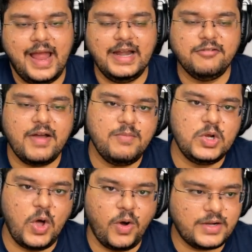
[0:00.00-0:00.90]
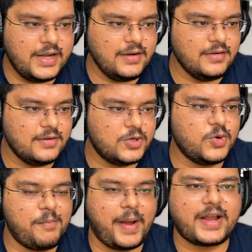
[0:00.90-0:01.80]
And if I'm logged in
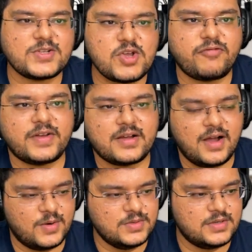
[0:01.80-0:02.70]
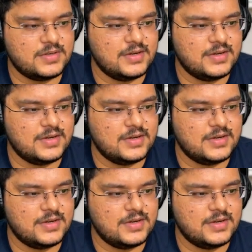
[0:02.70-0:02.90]
to a Microsoft account,